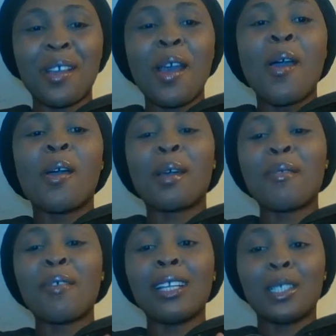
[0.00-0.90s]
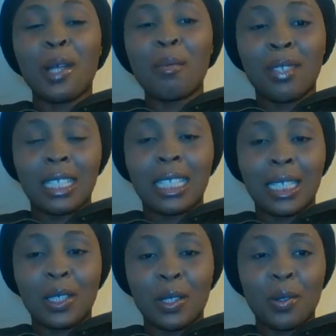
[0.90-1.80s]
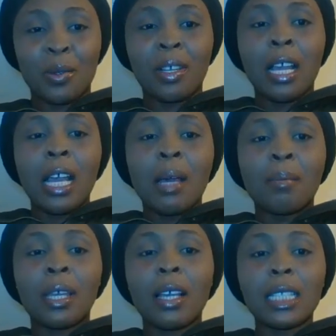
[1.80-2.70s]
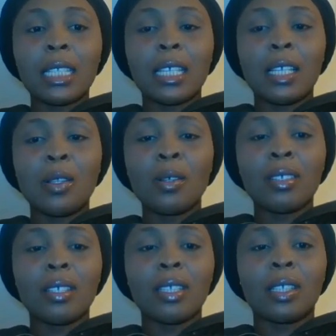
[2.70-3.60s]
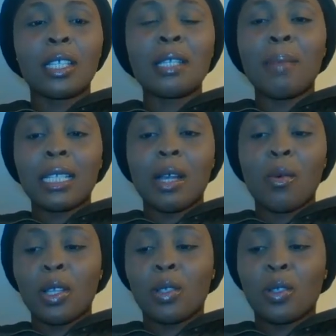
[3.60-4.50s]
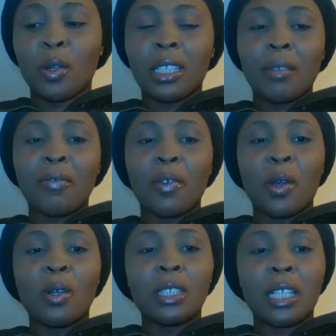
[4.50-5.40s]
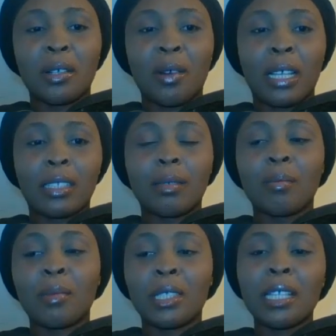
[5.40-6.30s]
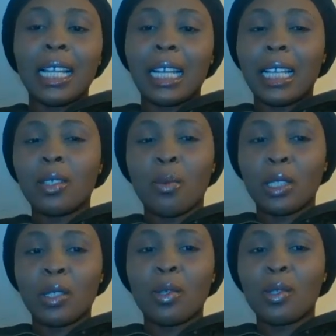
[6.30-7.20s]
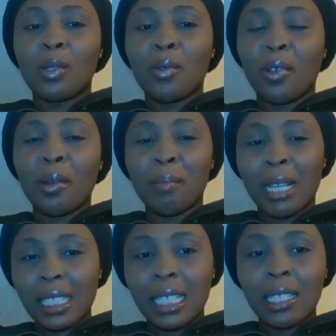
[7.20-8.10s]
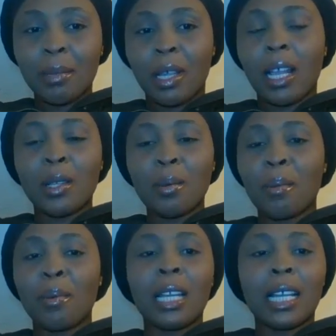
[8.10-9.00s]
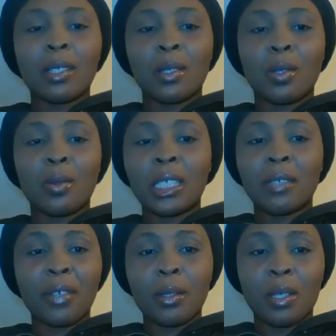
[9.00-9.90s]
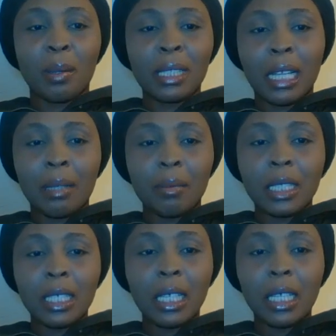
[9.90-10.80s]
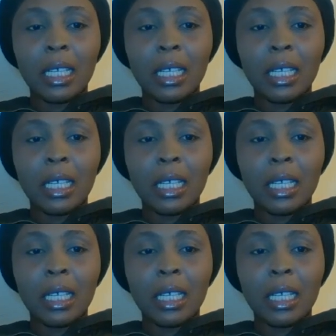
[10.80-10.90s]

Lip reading: two. Okay, before you jump to stage two, because does it matter what you study for your undergrad? Must it align to what you want to do for your master's? Because I know people like to switch fields sometimes.